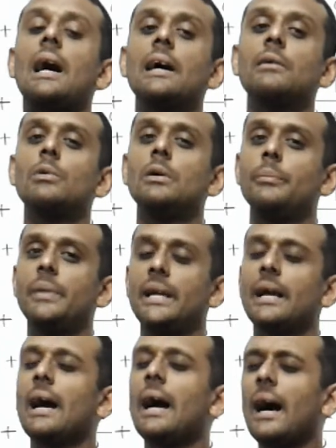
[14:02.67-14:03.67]
I will
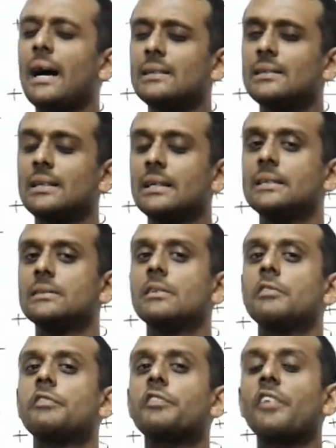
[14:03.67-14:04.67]
be
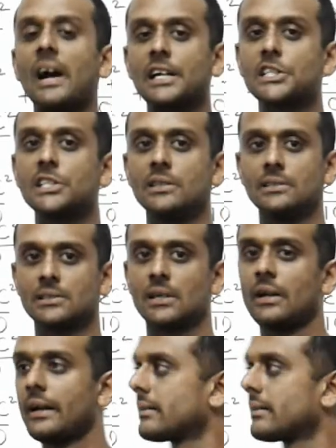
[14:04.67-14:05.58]
handling fractions.